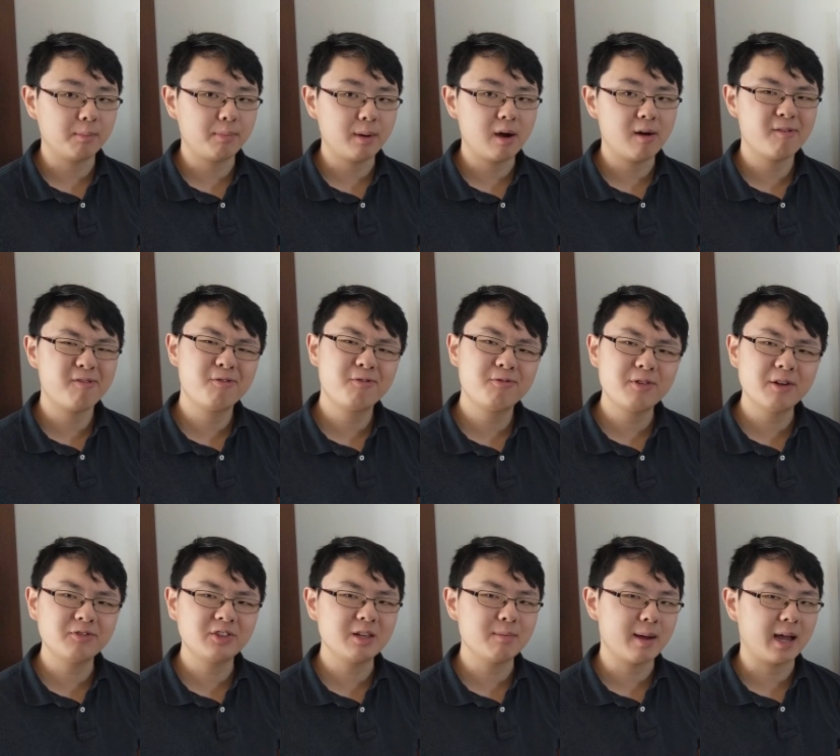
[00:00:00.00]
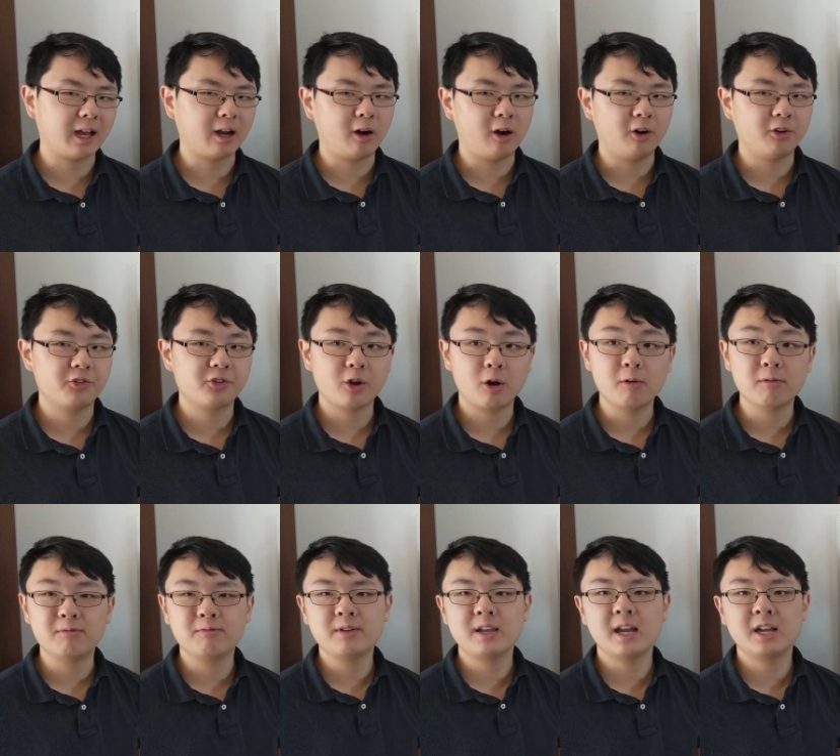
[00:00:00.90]
above 50 megahertz.
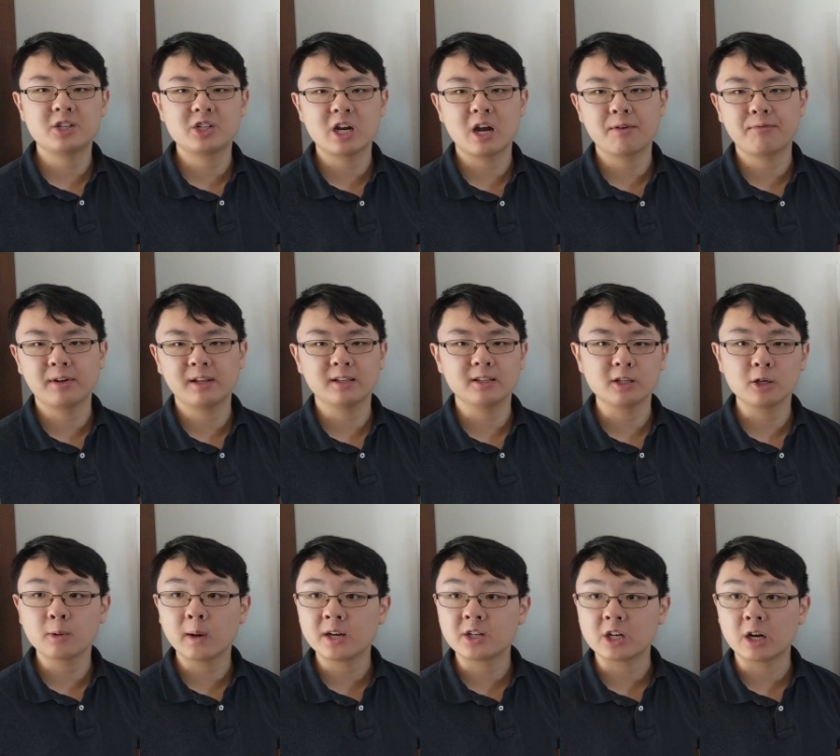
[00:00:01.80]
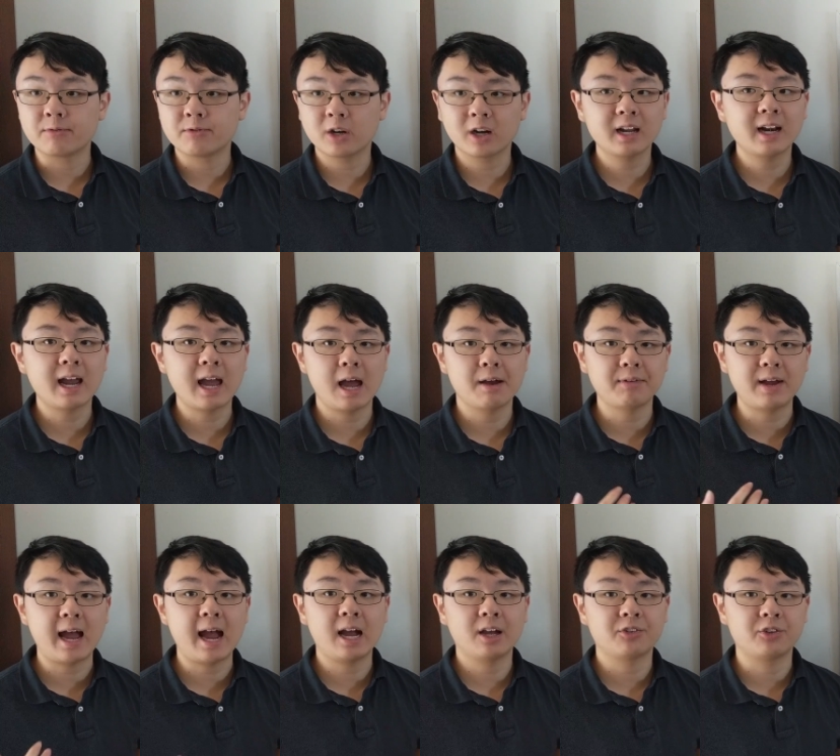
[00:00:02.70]
So VHF and UHF, you're going to have
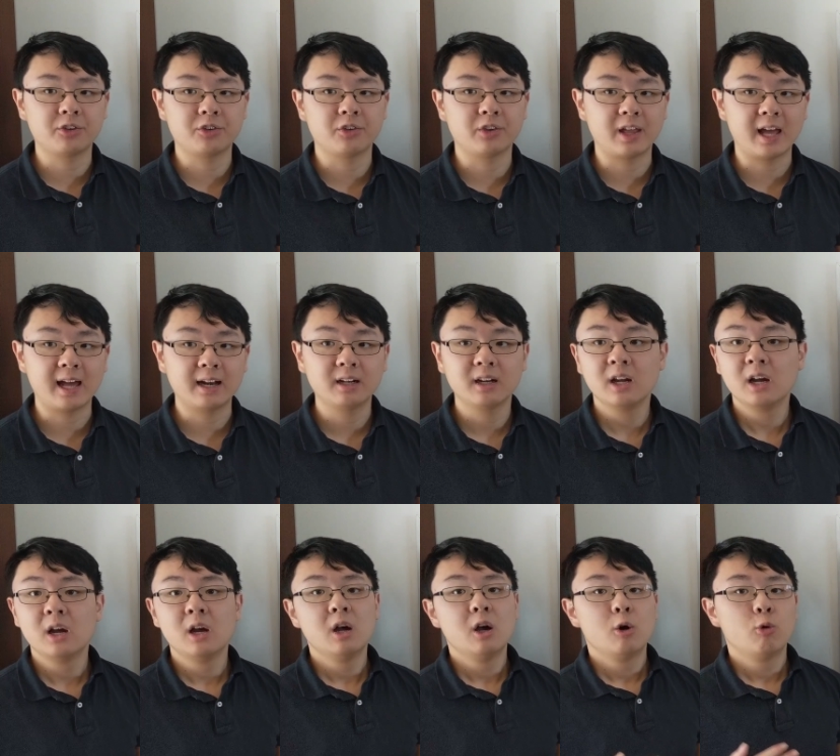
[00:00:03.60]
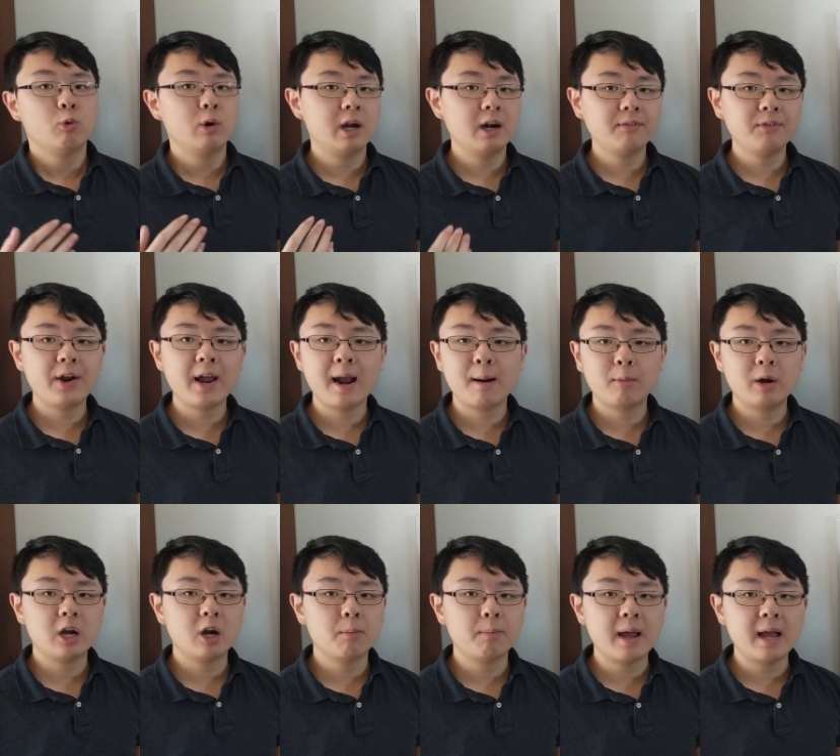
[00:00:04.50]
access to that. Whatever ham
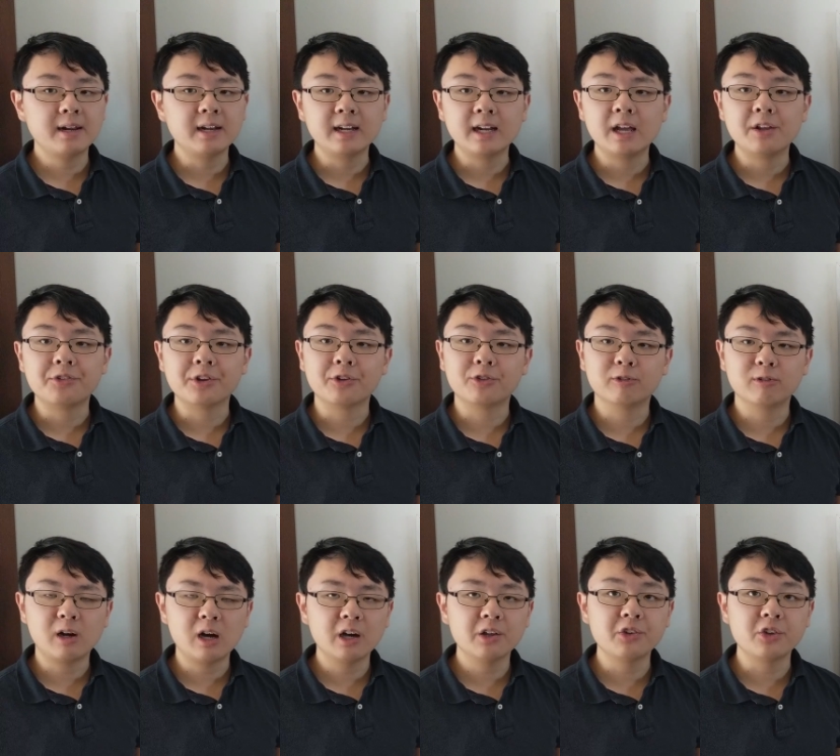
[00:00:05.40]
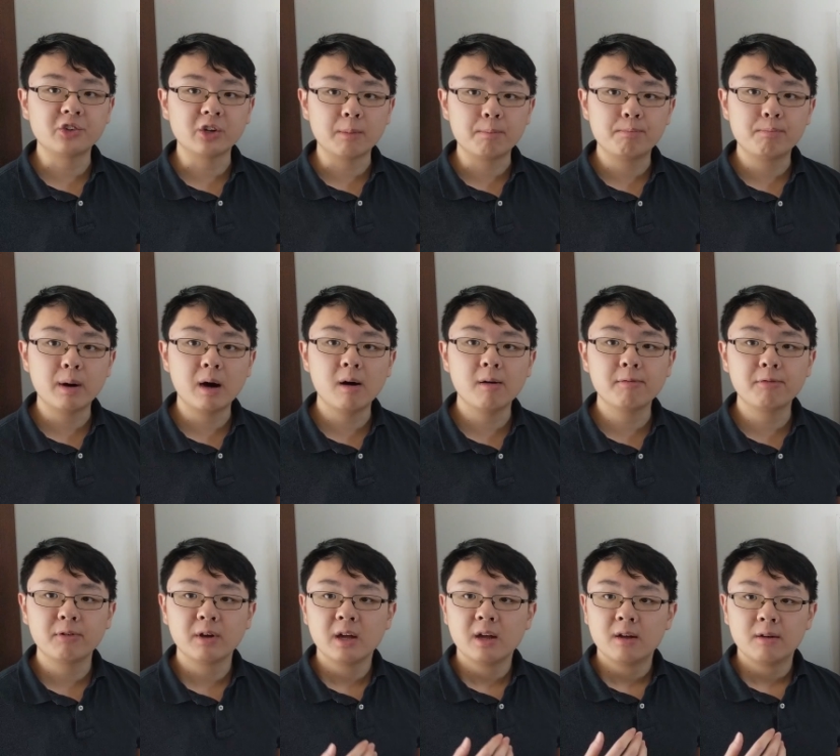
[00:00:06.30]
radio band it is, as long as it's
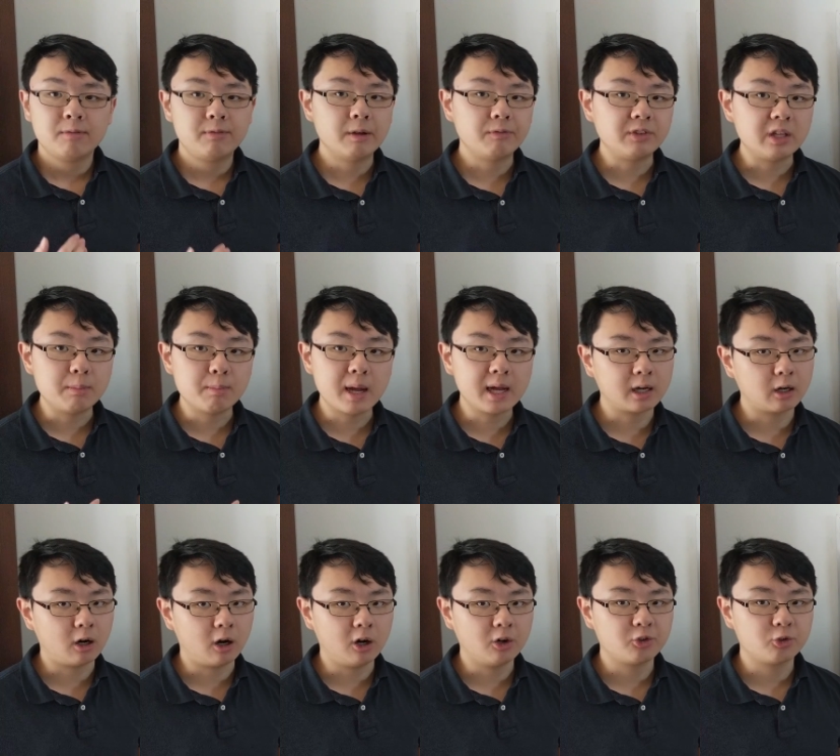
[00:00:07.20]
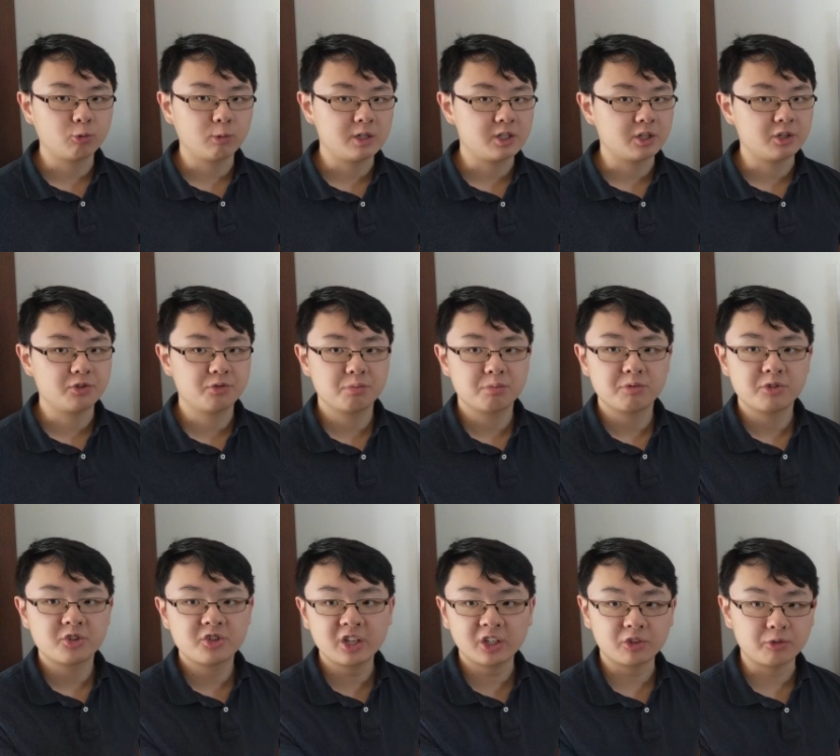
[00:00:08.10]
above 50 megahertz, which is
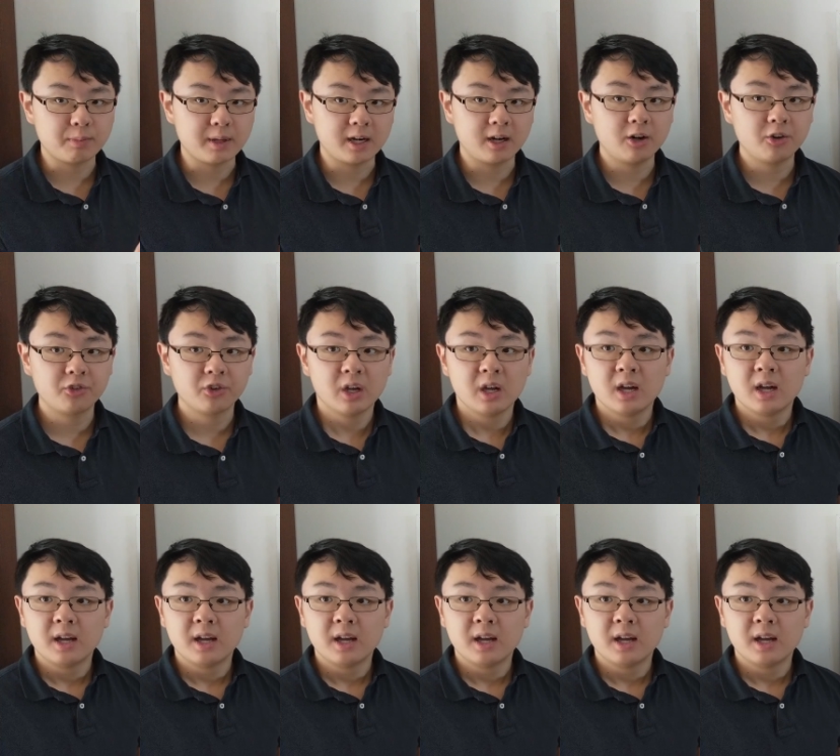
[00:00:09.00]
6 meters,